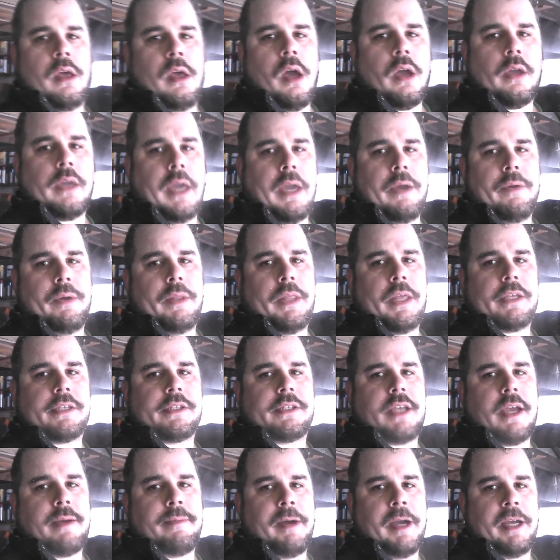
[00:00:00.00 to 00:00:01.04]
Okay, well this
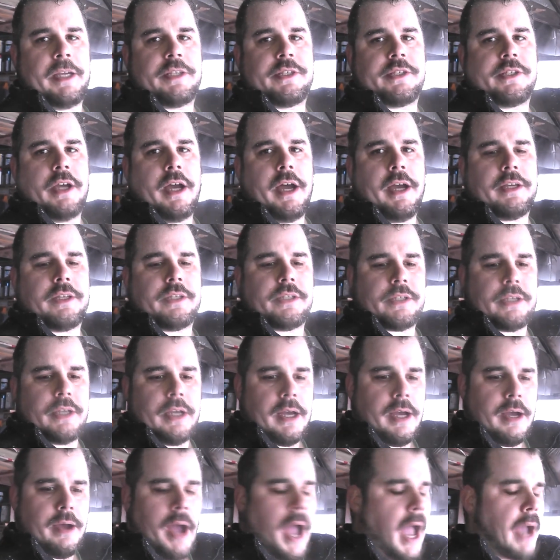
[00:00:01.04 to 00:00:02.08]
semi sucks,
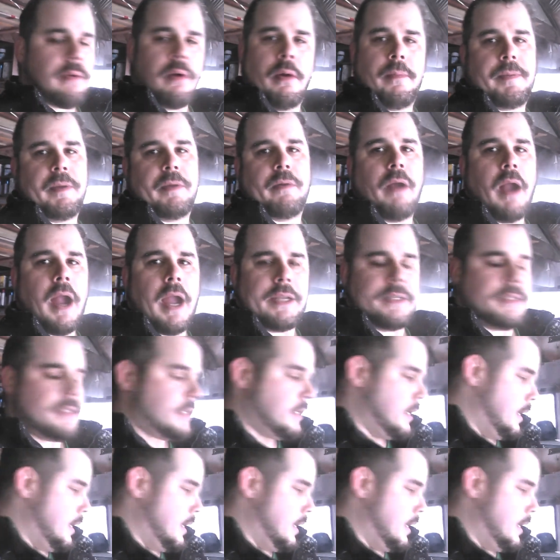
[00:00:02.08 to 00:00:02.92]
I won't be riding